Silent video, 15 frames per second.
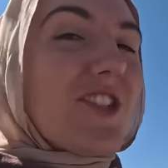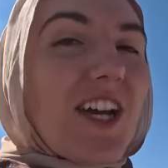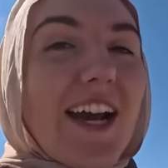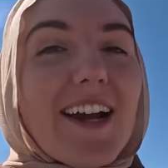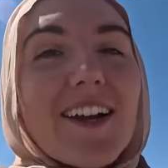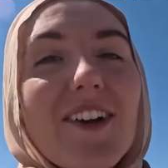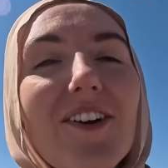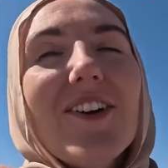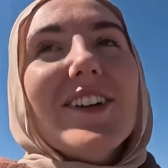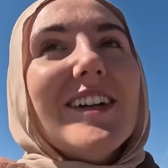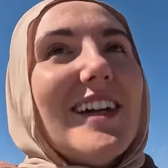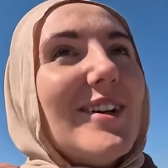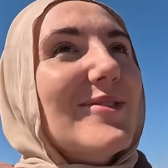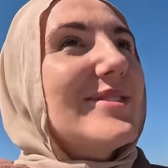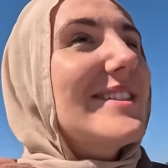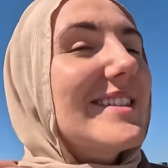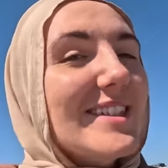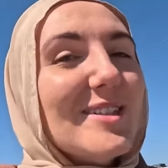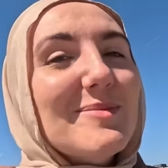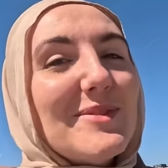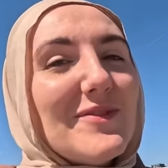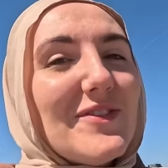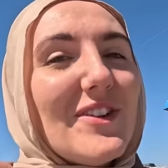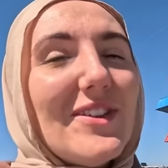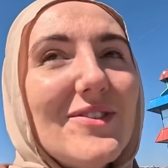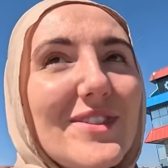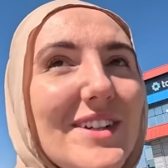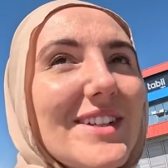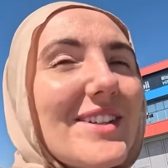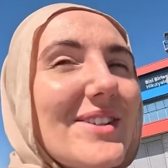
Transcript: jacket on and I will still be feeling really